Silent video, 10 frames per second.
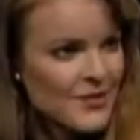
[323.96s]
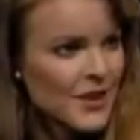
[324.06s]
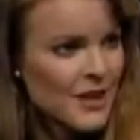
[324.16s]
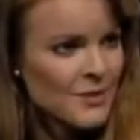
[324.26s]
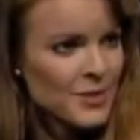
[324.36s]
I have
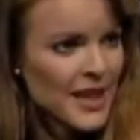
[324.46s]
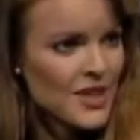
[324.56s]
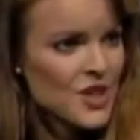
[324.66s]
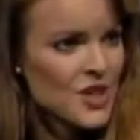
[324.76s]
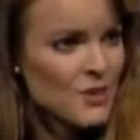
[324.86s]
an
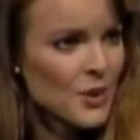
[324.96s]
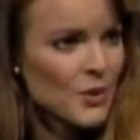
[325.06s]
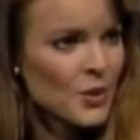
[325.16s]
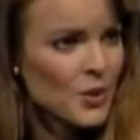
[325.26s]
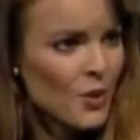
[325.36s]
obligation to
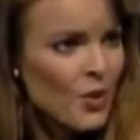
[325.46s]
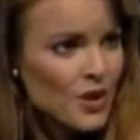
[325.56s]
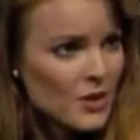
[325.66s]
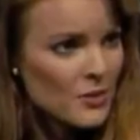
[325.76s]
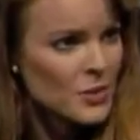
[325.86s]
be with
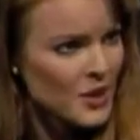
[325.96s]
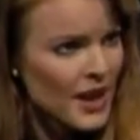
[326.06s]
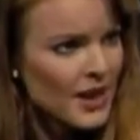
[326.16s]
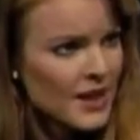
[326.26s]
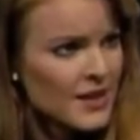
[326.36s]
Cord and the
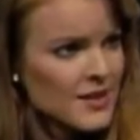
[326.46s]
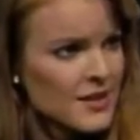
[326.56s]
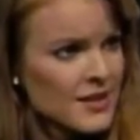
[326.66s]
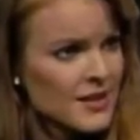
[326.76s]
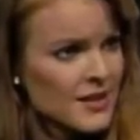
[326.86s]

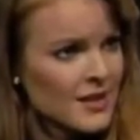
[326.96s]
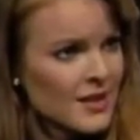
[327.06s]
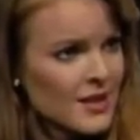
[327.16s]
Buchanans.